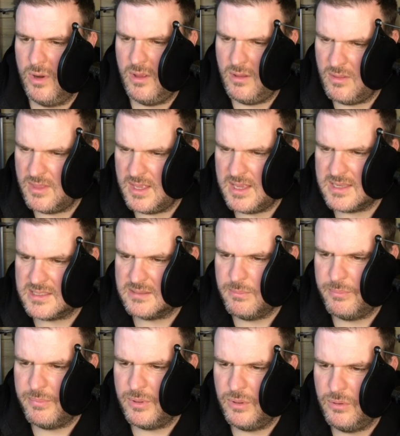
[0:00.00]
Oh, that's
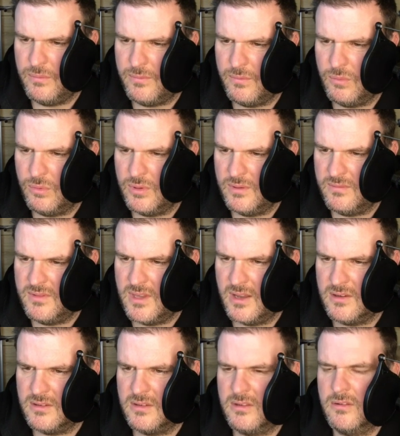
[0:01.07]
beautiful what they've
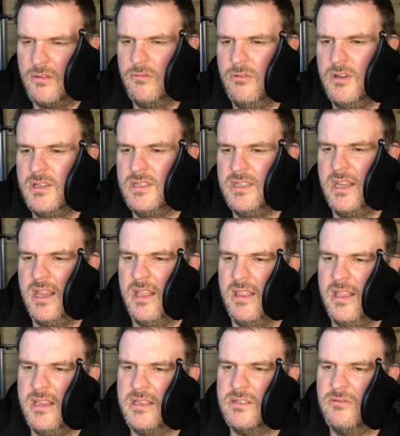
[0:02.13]
done to the grids there.
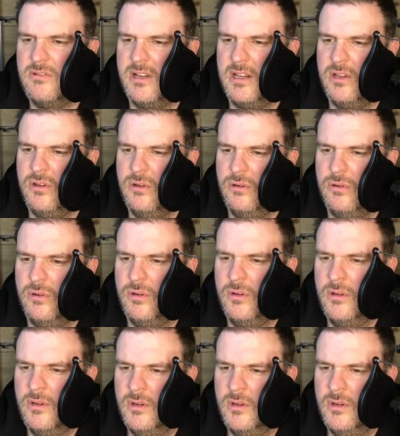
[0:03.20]
That's really good.